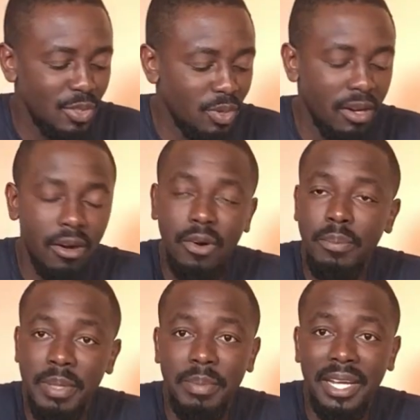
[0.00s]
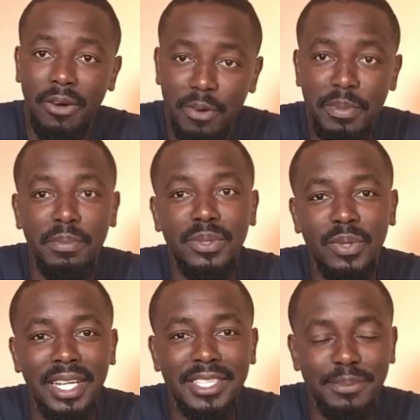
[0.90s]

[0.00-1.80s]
You know how our people, our people don't like